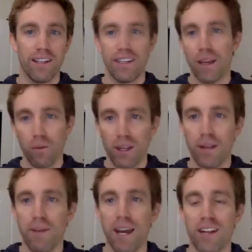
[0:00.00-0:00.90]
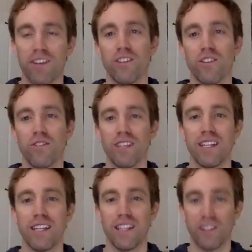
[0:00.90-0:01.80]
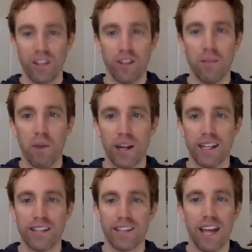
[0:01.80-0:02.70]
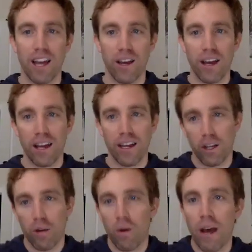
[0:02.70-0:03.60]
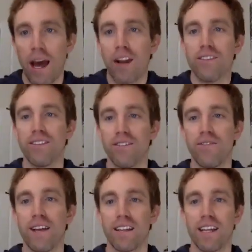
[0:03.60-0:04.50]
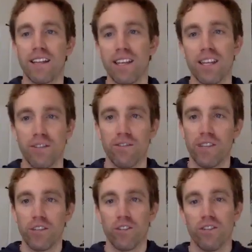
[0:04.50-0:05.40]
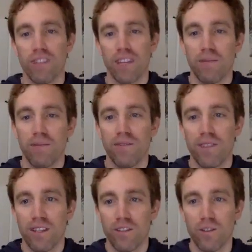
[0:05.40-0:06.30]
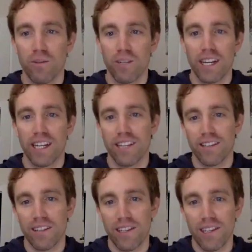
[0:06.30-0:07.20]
what impact are you seeing in the markets, and how you know, how does it affect like the individual, like consumer, I guess?